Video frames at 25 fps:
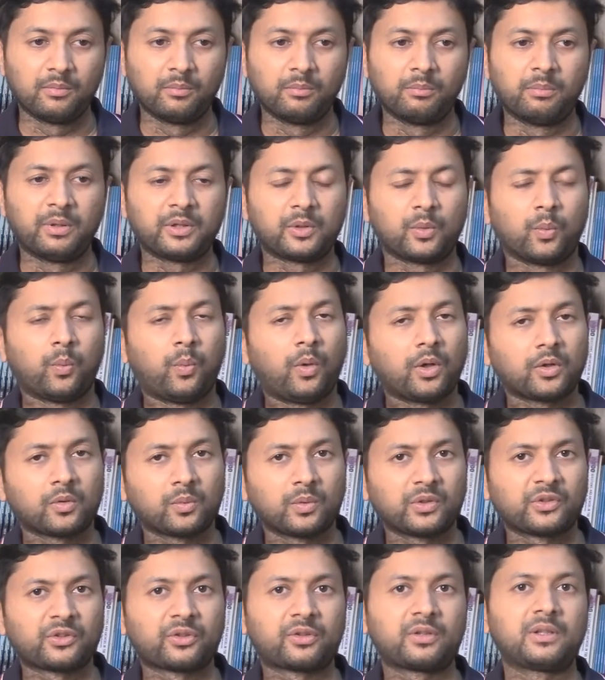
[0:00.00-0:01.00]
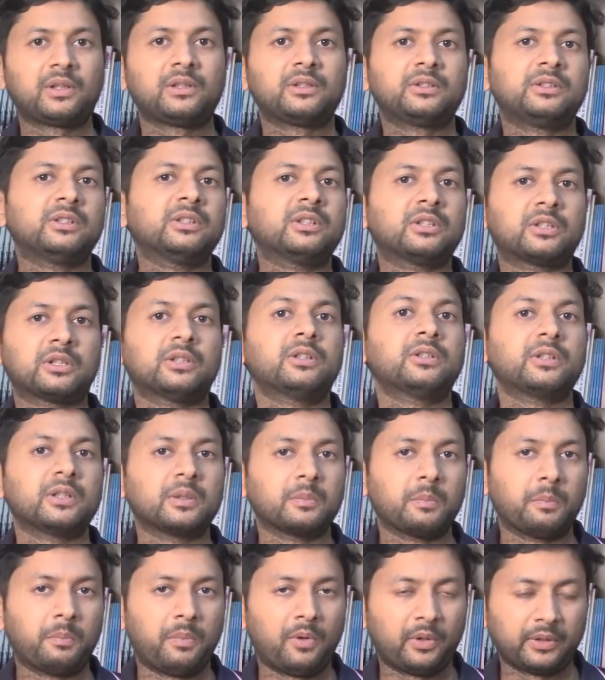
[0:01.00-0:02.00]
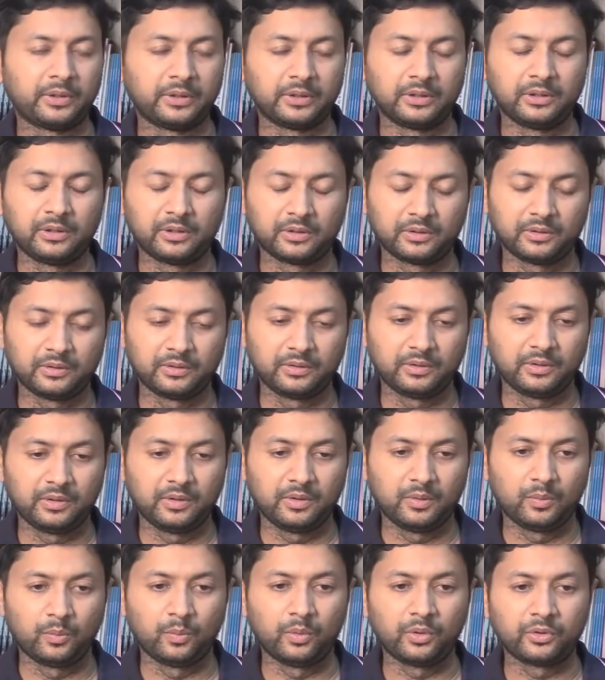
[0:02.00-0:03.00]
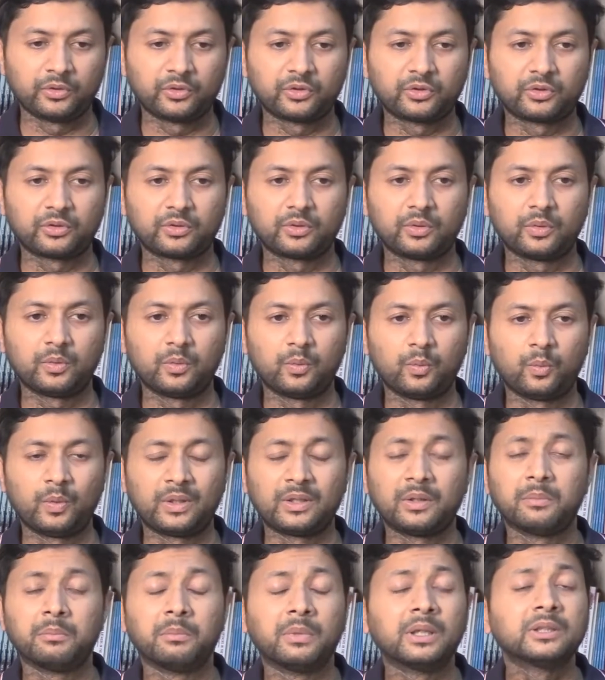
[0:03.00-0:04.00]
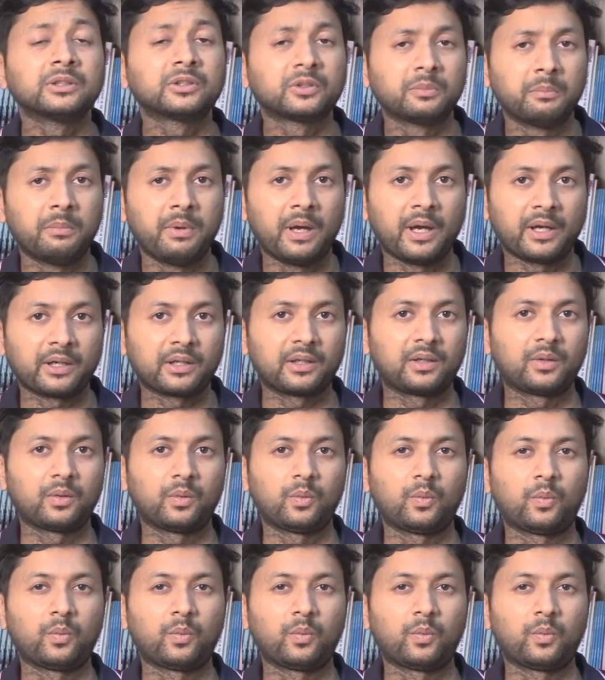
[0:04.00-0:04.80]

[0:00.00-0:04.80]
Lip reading: But what was really the turning point was when a month back,